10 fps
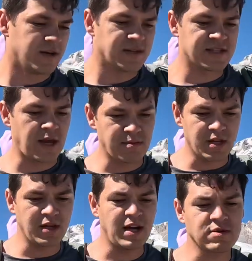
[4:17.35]
Same
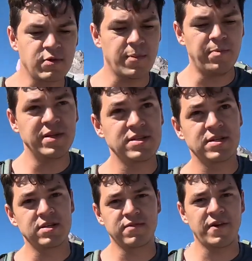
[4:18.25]
thing. That's why
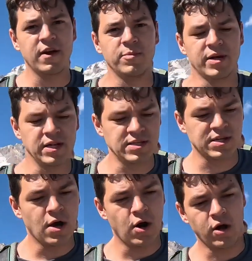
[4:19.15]
businesses fail, because
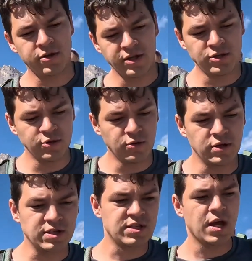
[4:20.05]
all they do
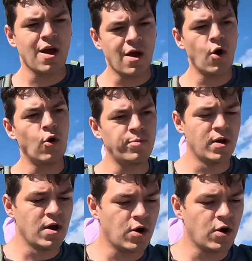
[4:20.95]
is they hope,